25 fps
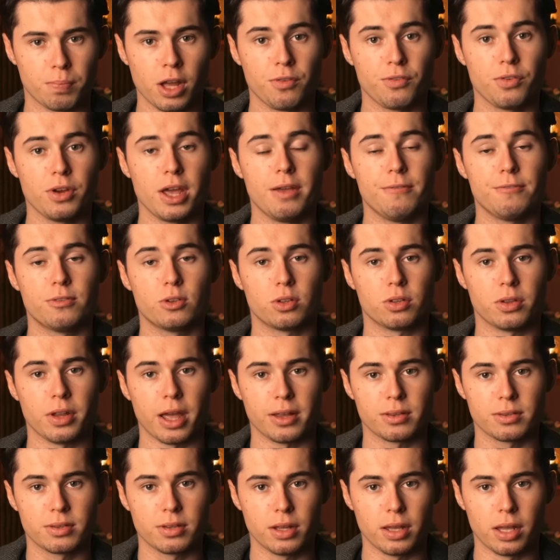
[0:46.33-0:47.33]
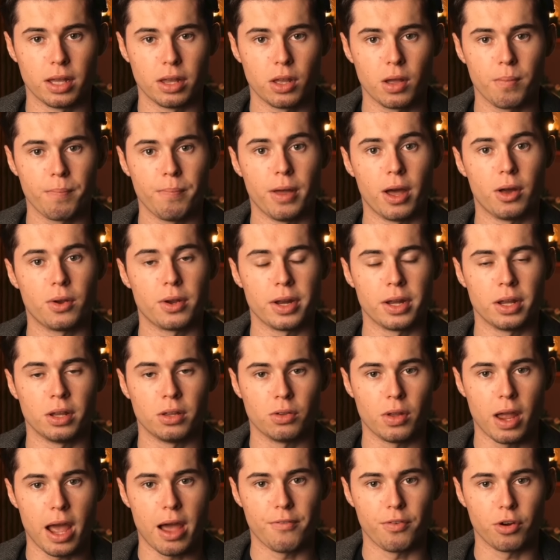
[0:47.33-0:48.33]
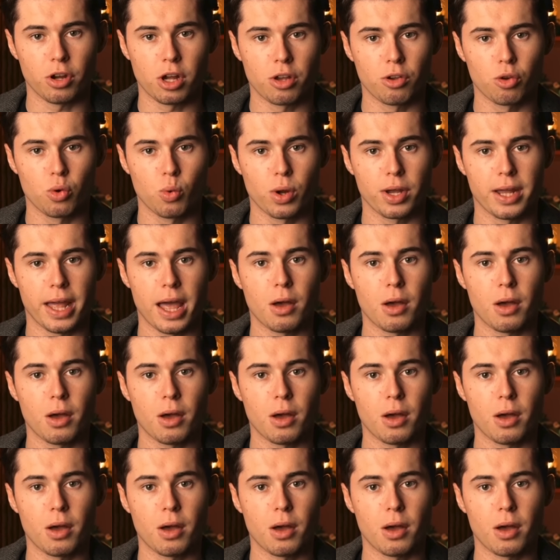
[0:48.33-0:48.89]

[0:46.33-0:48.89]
Even after testing and comparing it to every other one